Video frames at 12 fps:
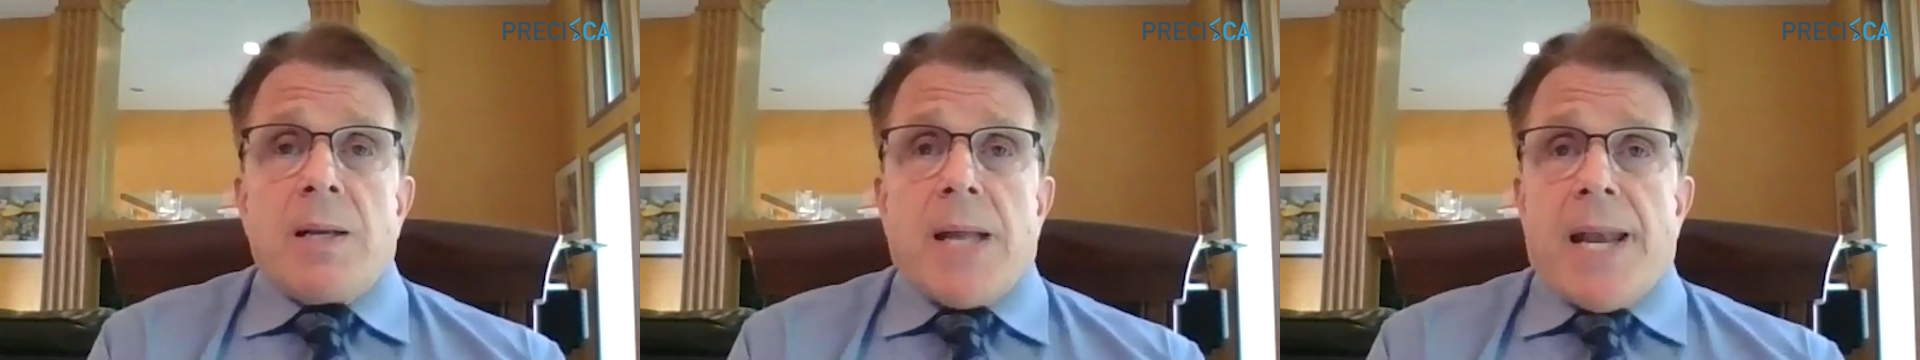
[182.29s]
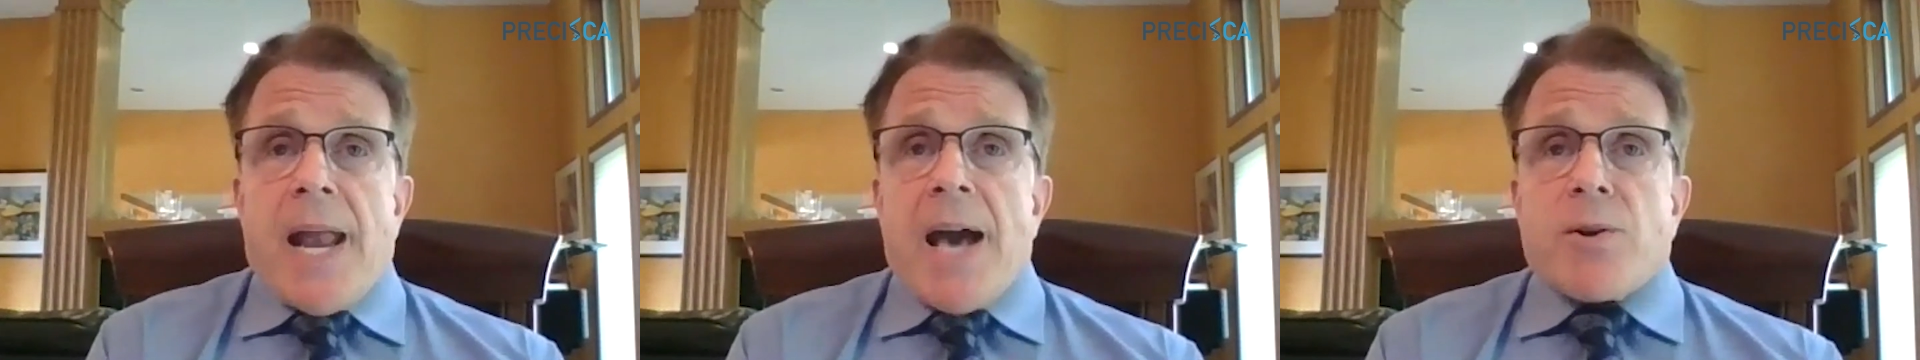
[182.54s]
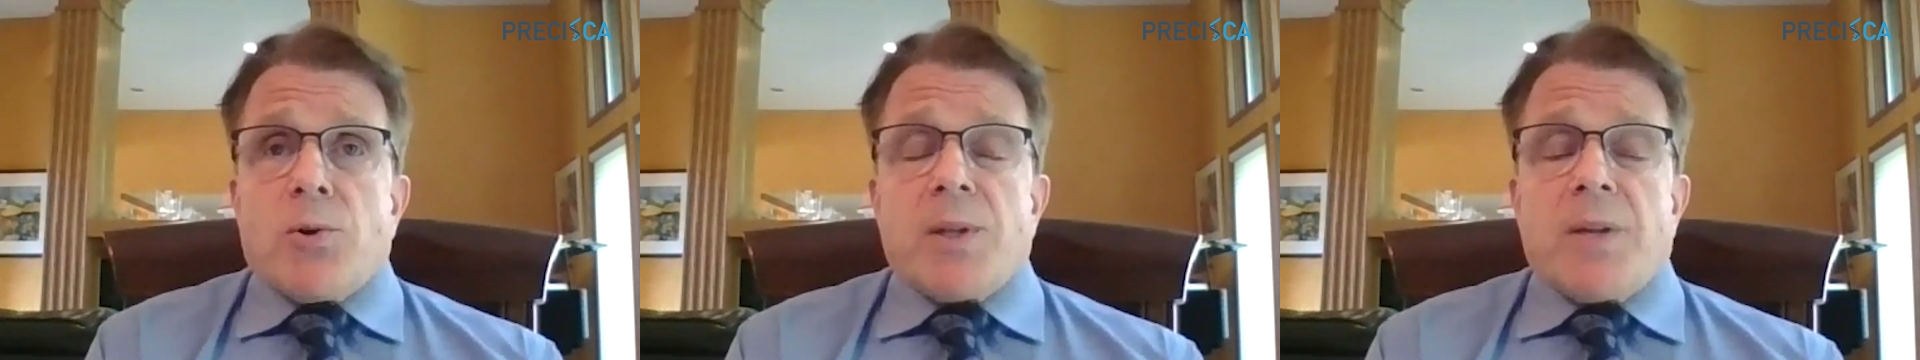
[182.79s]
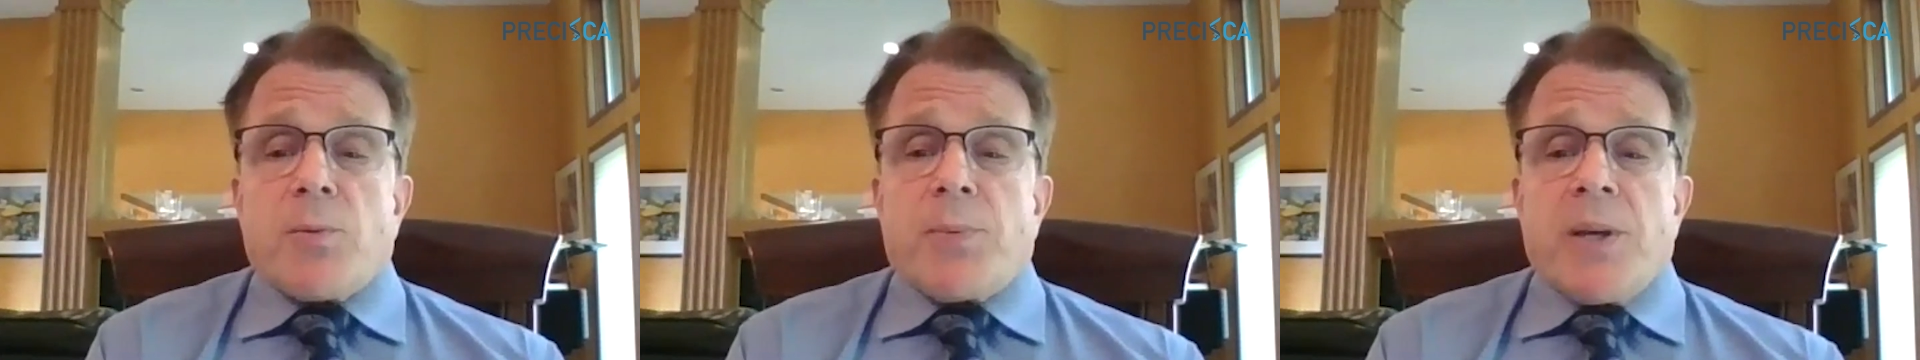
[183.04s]
not
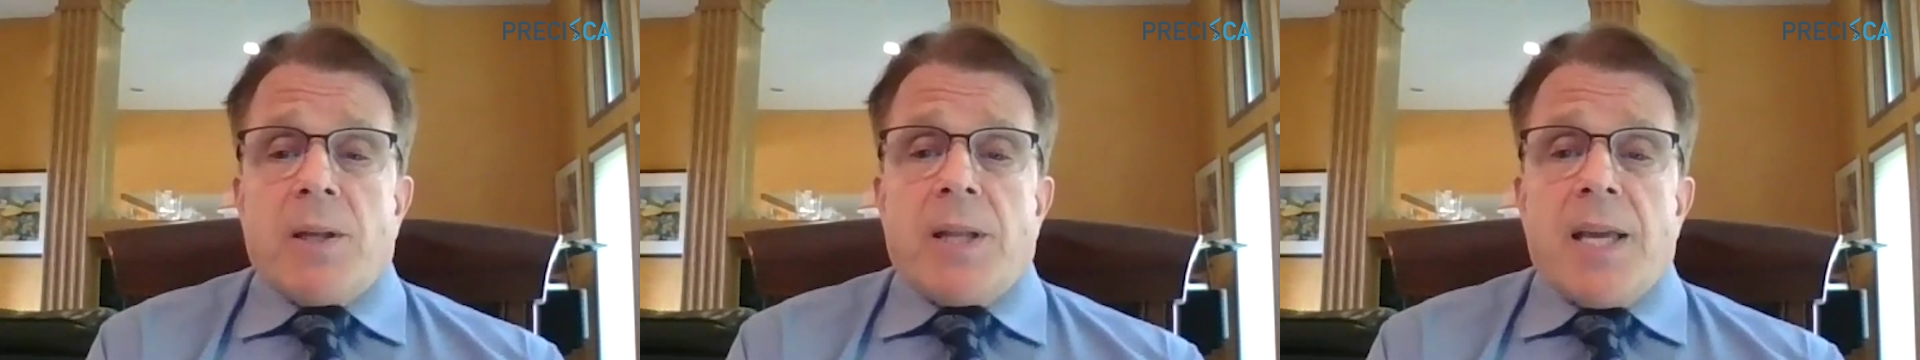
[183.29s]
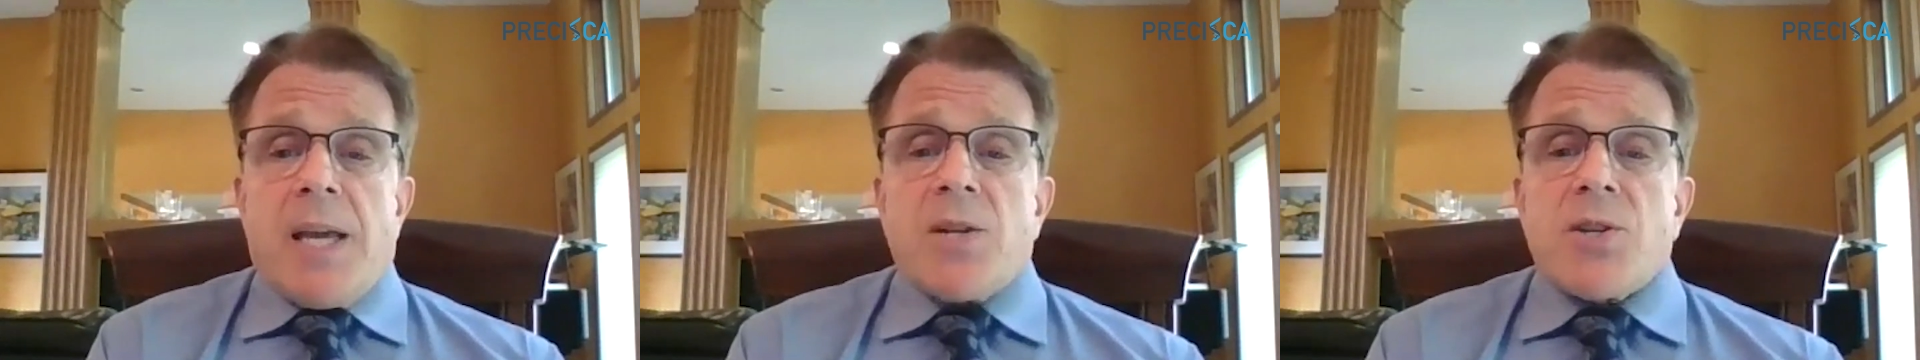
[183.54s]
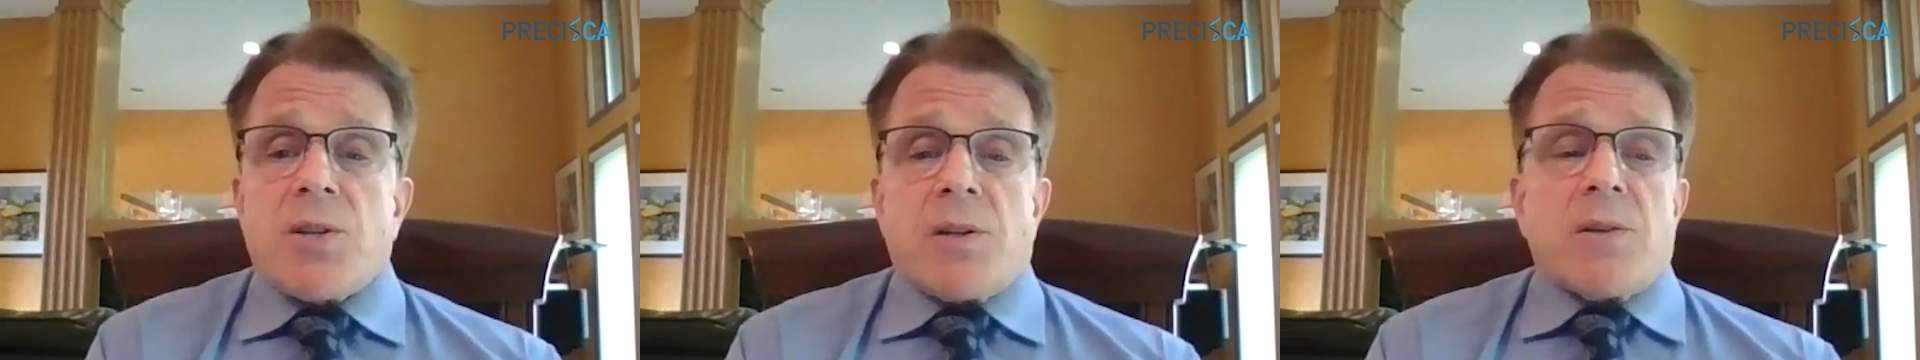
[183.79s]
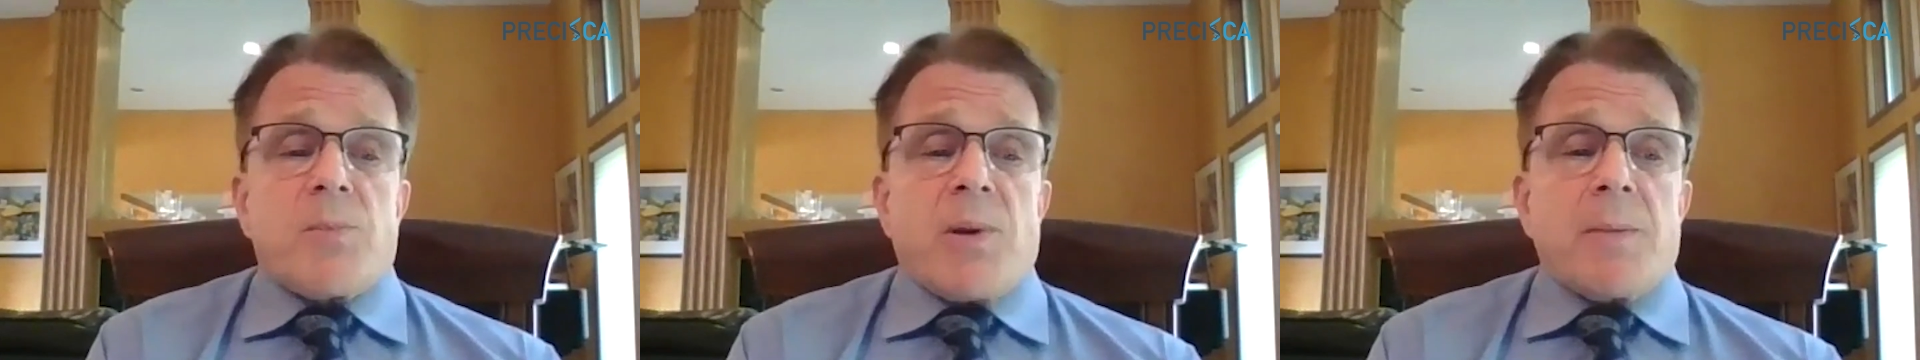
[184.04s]
only for
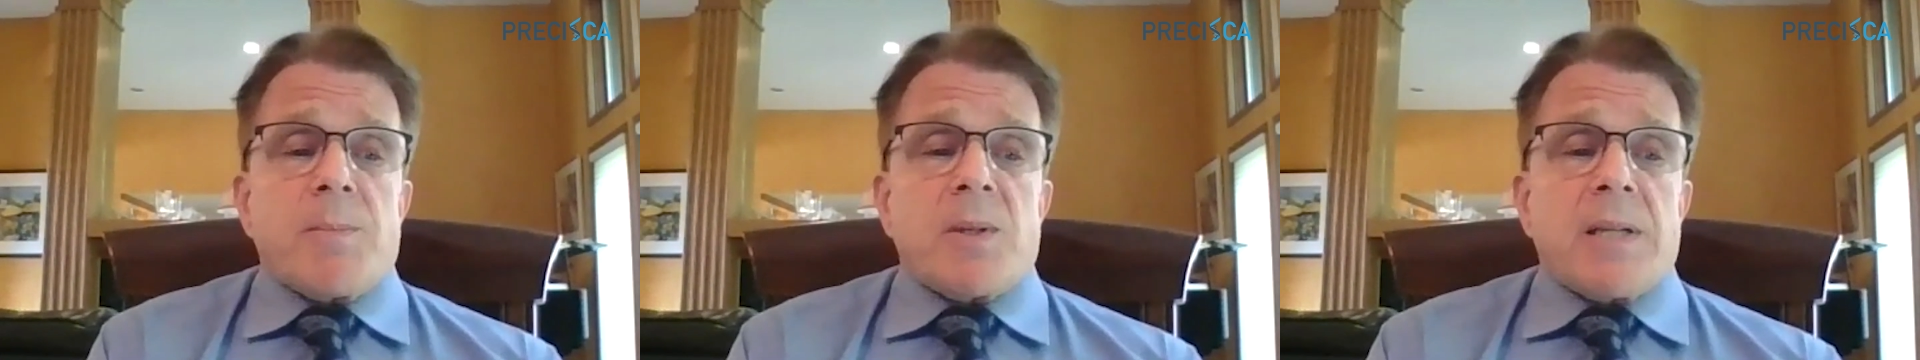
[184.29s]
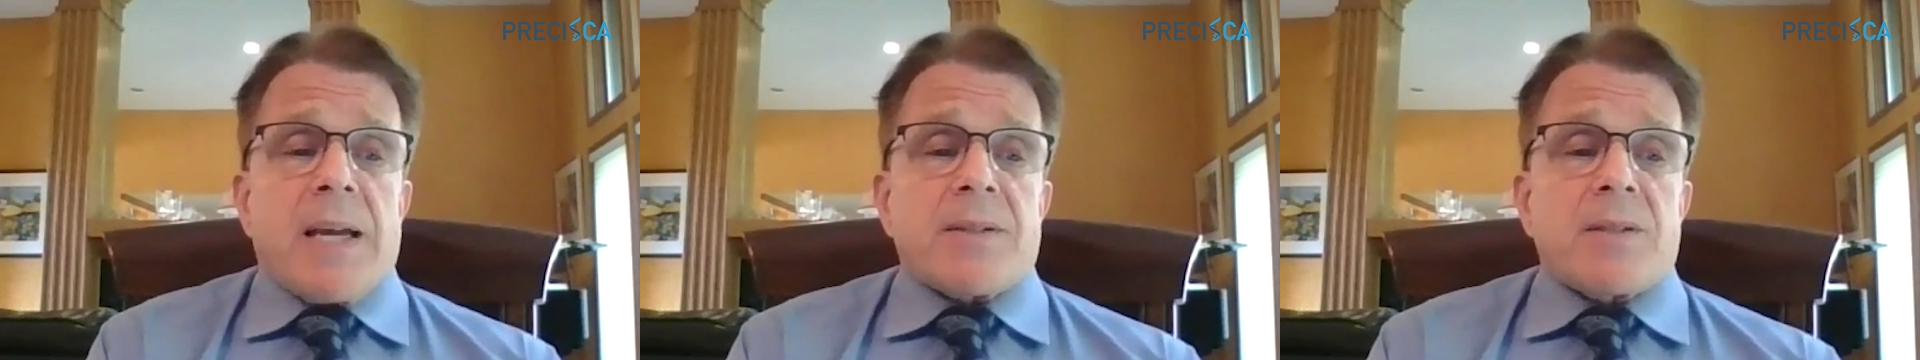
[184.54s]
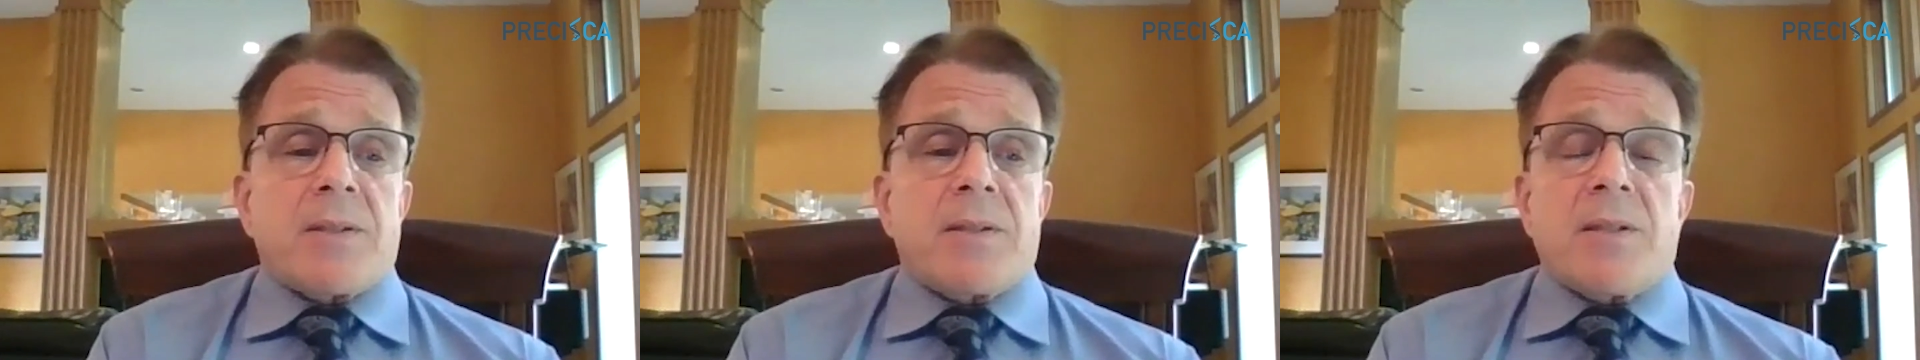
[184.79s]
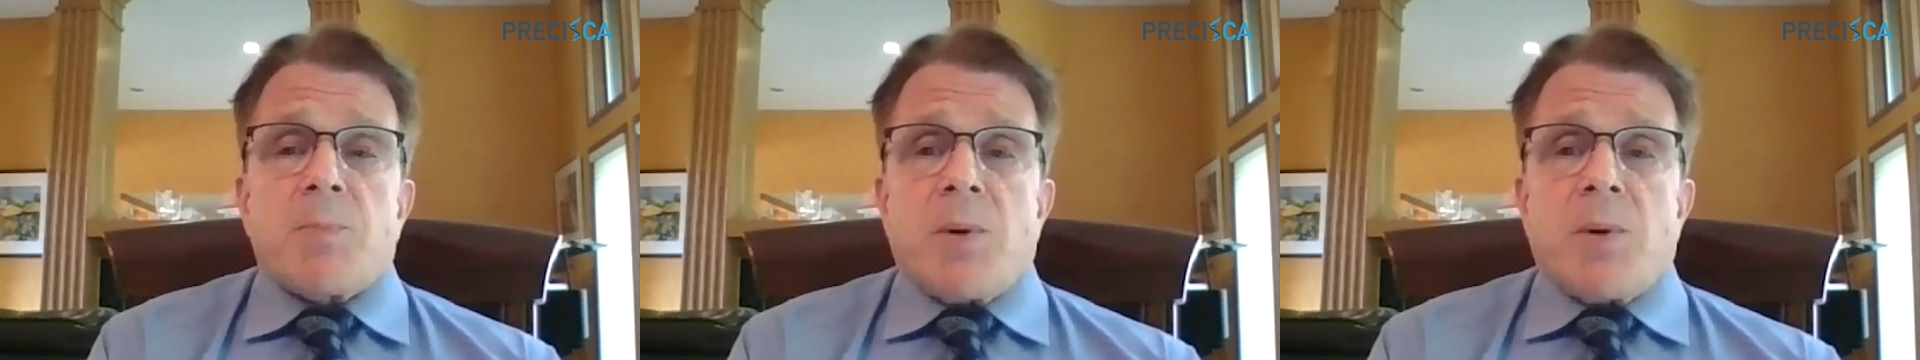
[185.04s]
palliation of brain metastases,